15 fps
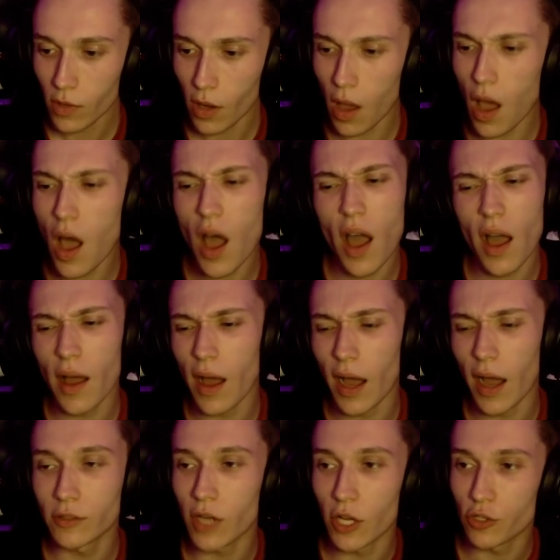
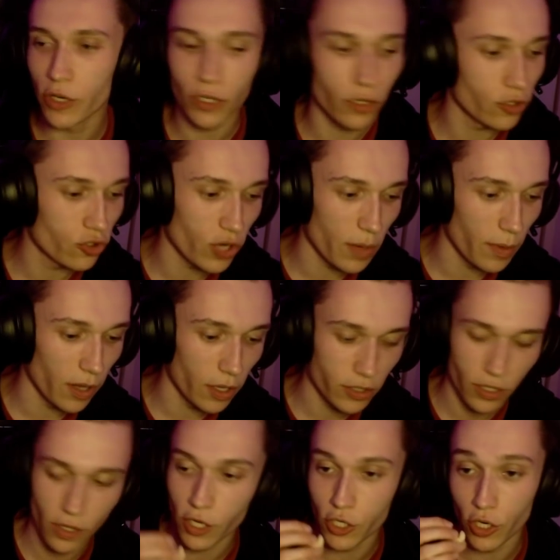I drink on stream a lot,
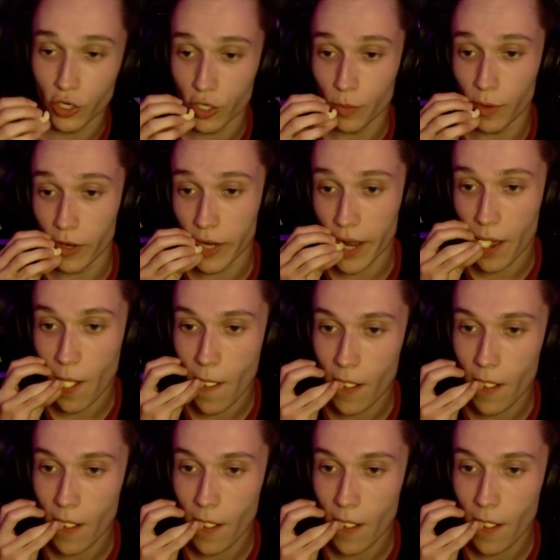so they should do by now.